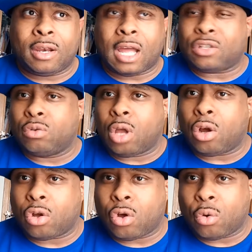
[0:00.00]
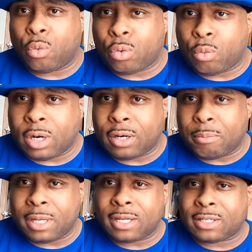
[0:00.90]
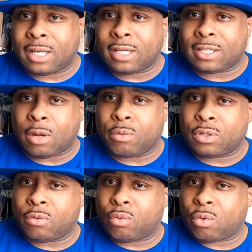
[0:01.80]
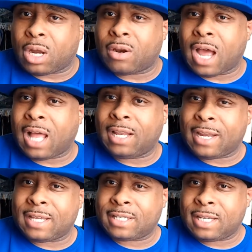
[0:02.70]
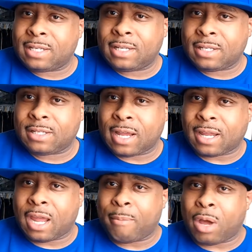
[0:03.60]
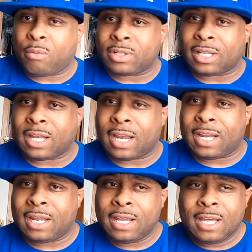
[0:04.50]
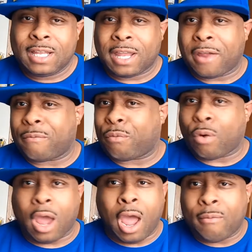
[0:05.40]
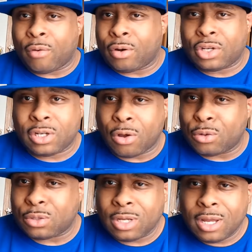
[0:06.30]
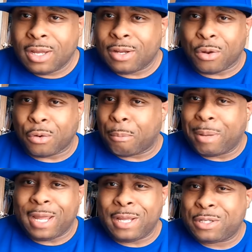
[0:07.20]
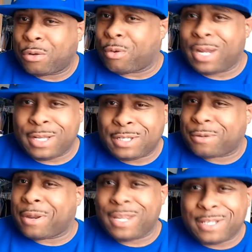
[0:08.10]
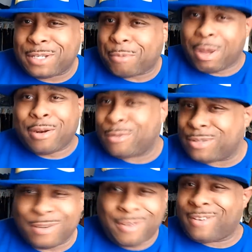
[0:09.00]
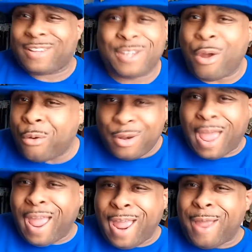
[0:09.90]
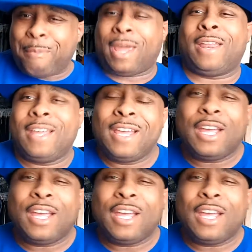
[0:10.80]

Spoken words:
Not too long ago, one of the biggest things that was around holiday seasons that came out was the lady that forever, she goes, the beans, greens, tomatoes, and all that. You name it.